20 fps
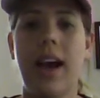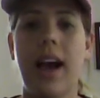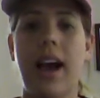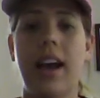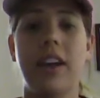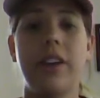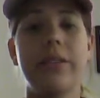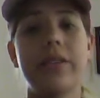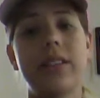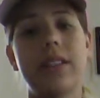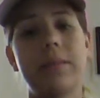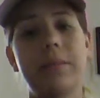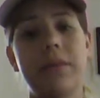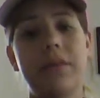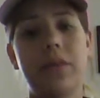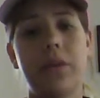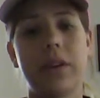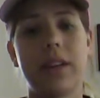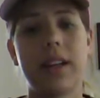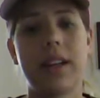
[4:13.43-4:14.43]
I used it
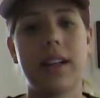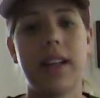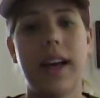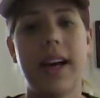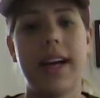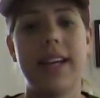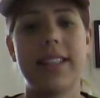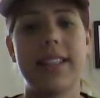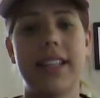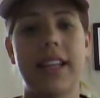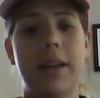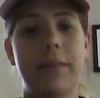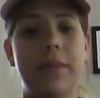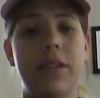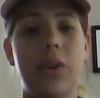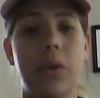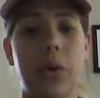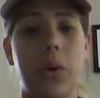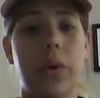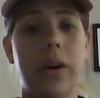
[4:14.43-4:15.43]
before the class, and I'm
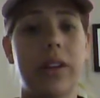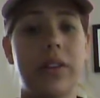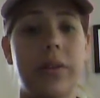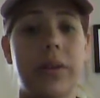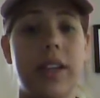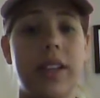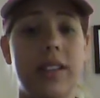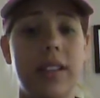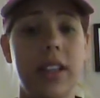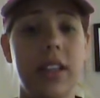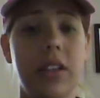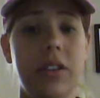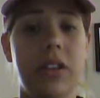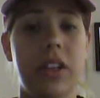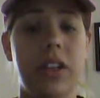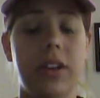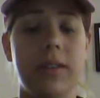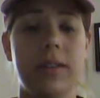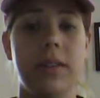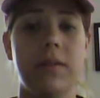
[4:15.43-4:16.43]
still going to continue
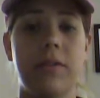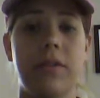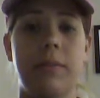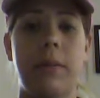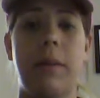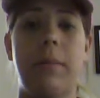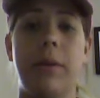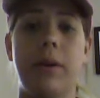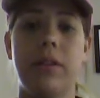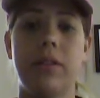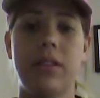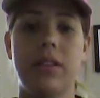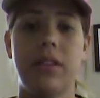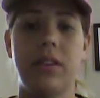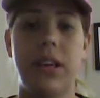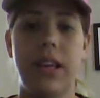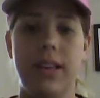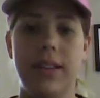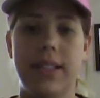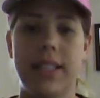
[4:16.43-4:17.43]
to use it for my
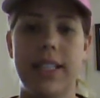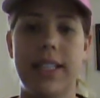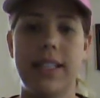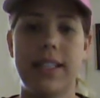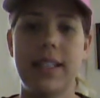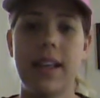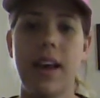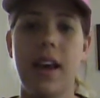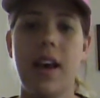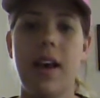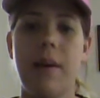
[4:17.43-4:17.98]
personal uses,